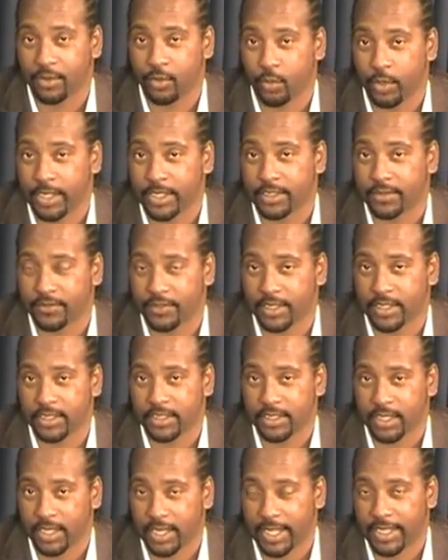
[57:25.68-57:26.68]
weeks for
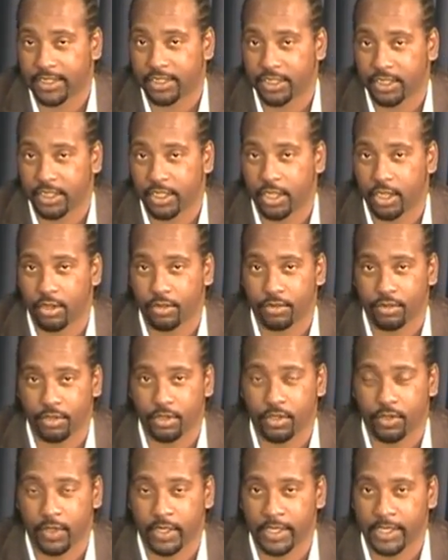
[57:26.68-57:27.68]
this election to go
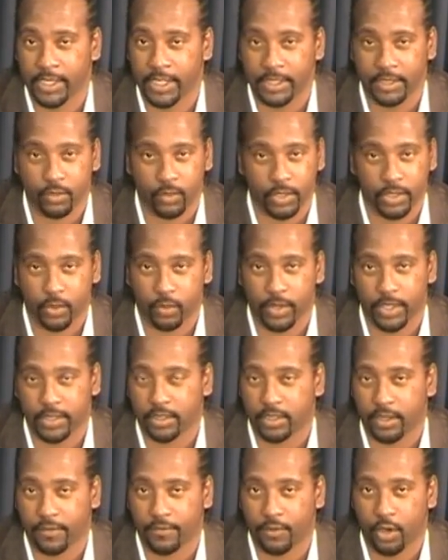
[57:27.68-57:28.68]
through, and that's what the
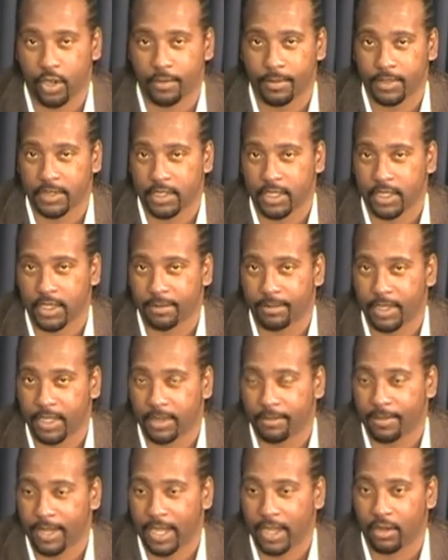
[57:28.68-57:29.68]
rest of the forum is going to be
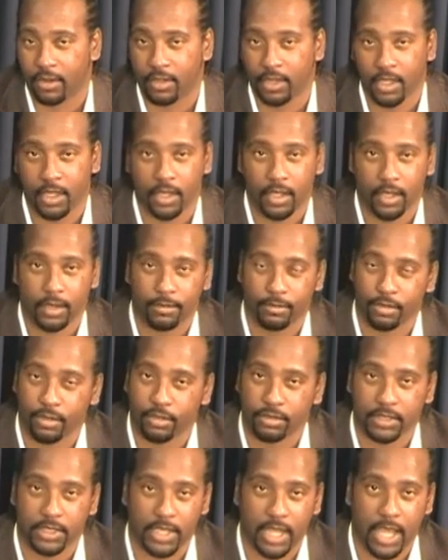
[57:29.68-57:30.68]
about.
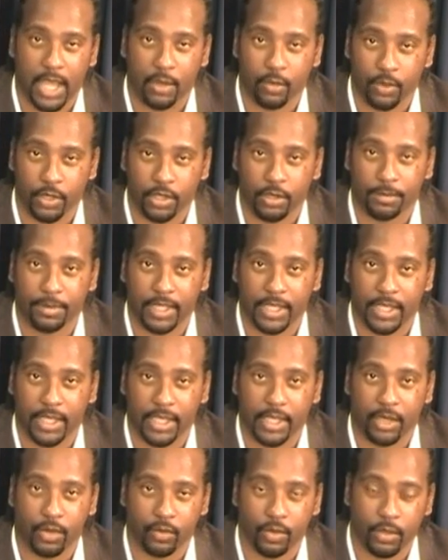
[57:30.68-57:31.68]
Bruce and I will be
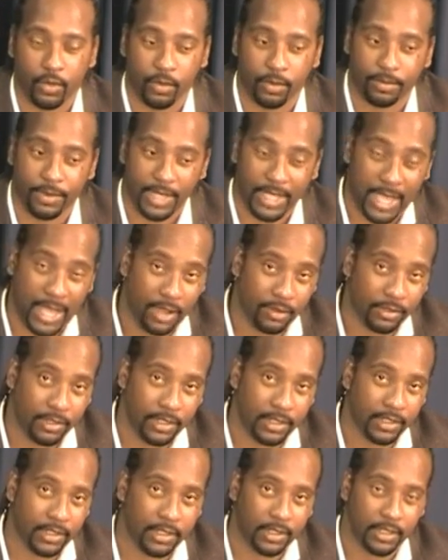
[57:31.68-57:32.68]
here. We will be out in
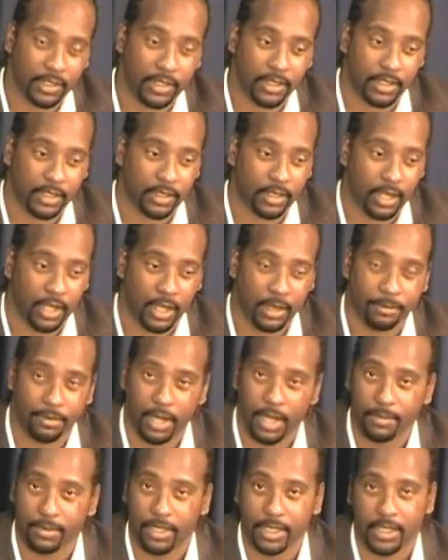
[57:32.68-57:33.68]
the
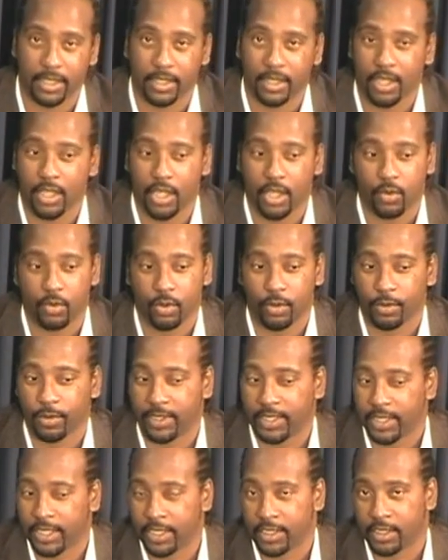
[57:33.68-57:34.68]
public. We'll be
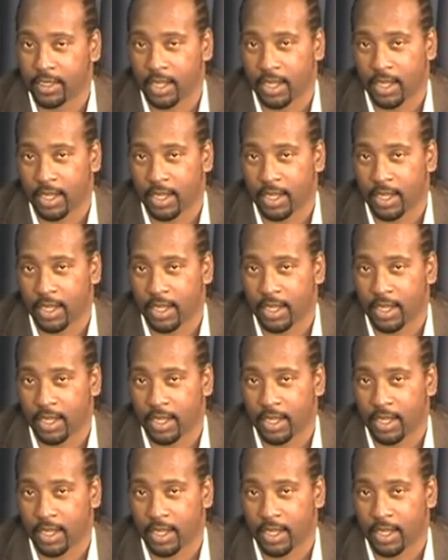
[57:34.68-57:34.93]
getting